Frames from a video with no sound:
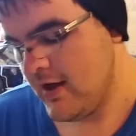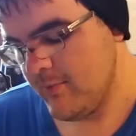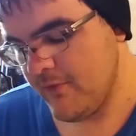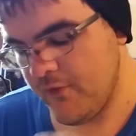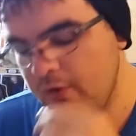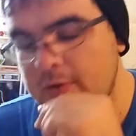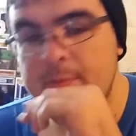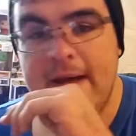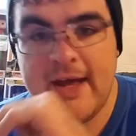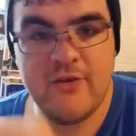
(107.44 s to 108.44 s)
Before the
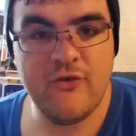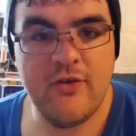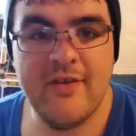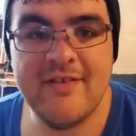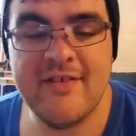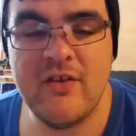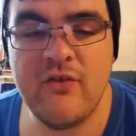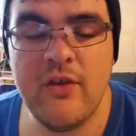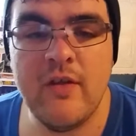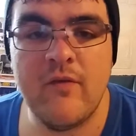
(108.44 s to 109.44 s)
match, the
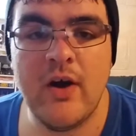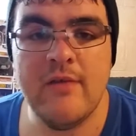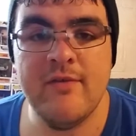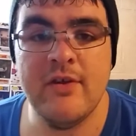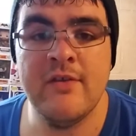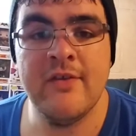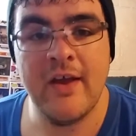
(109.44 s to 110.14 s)
Ascension, the Vaudevillains,